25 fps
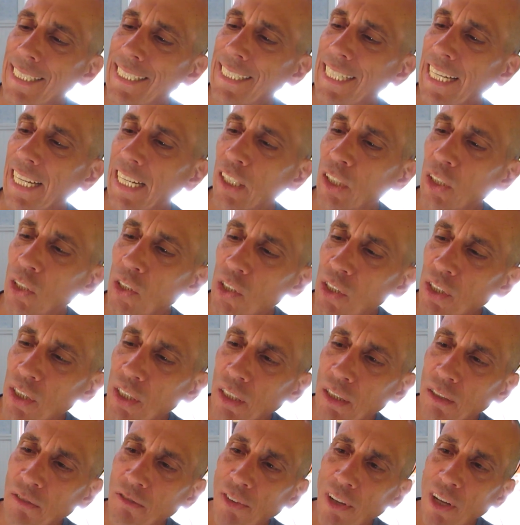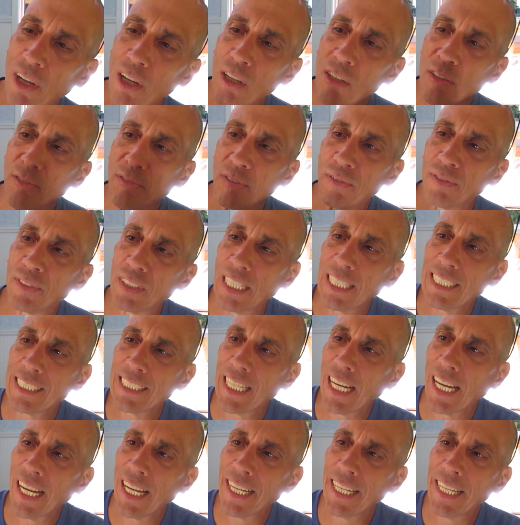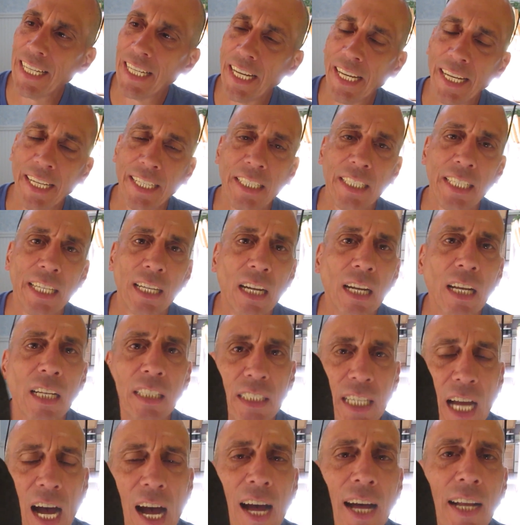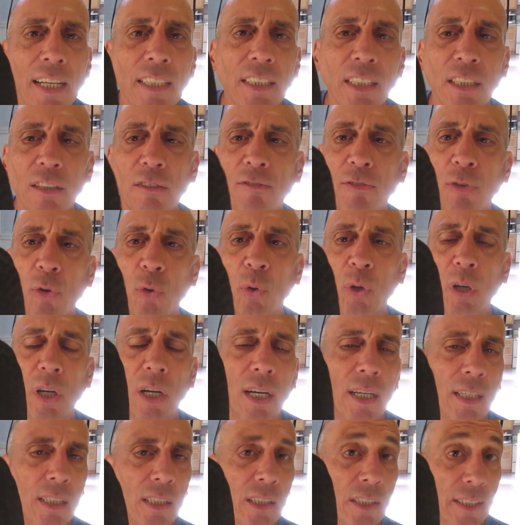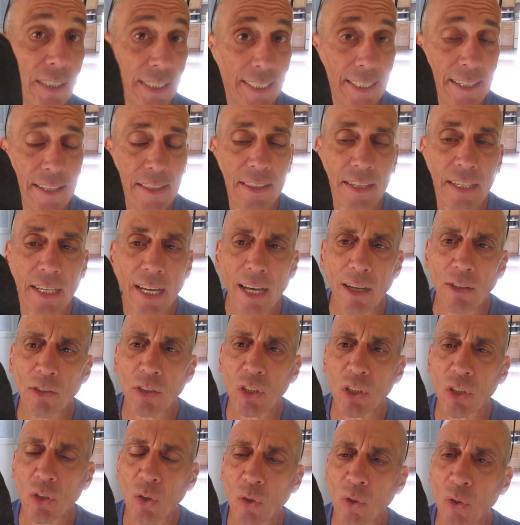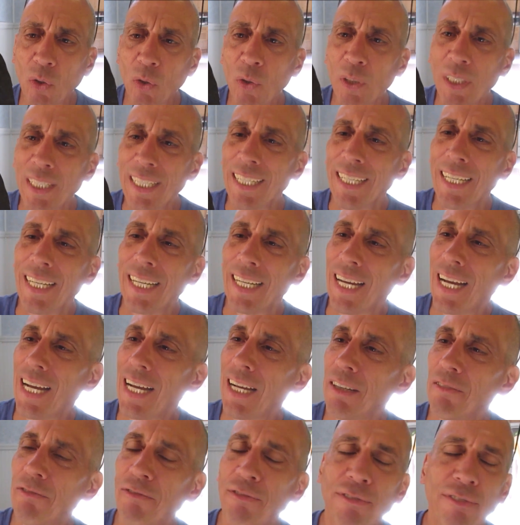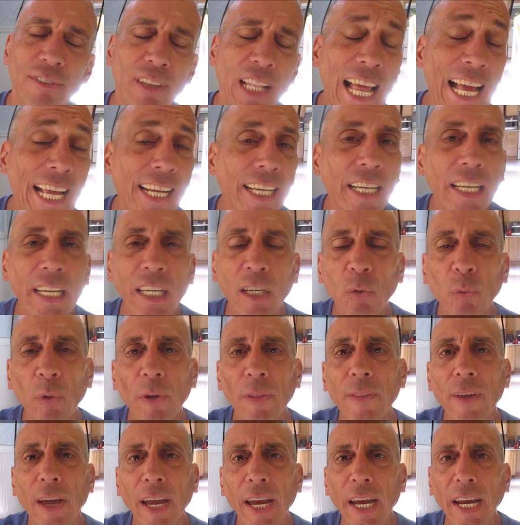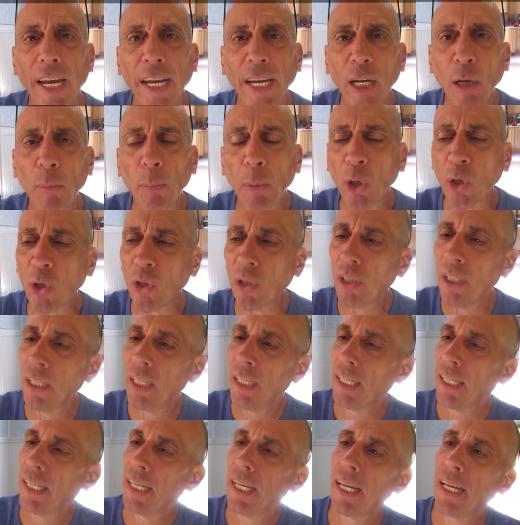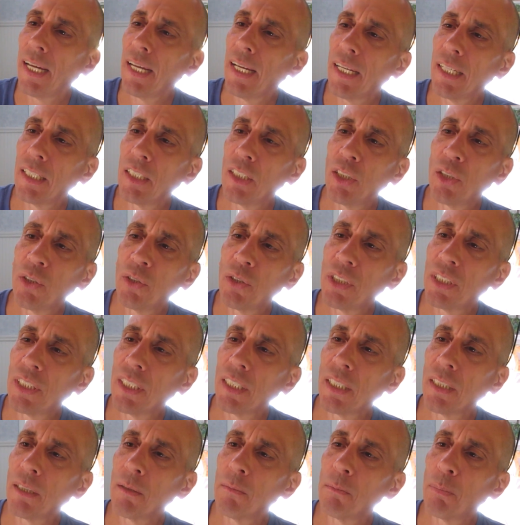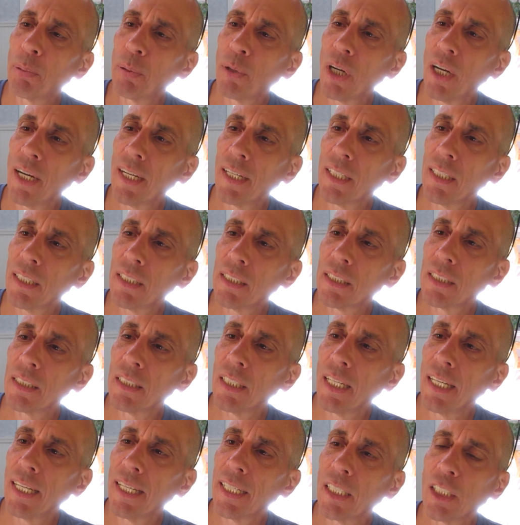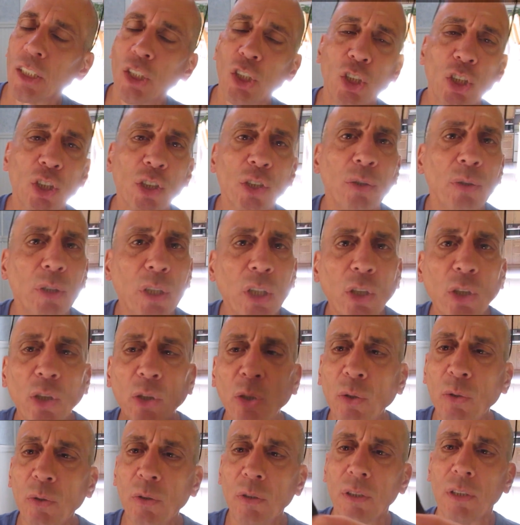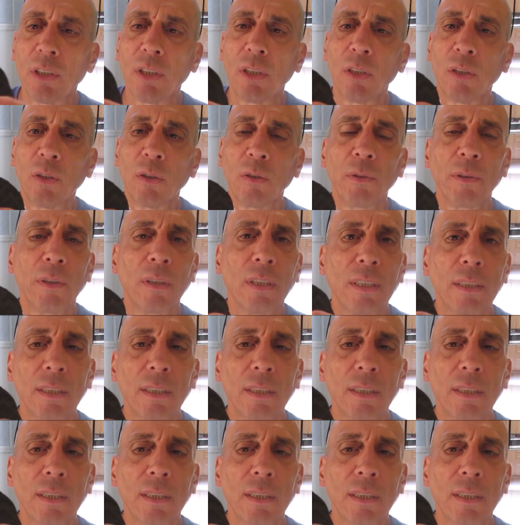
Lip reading: sandals involved tying a knot for underneath the outsole, flattening it with a hammer, and using products like shoe goo to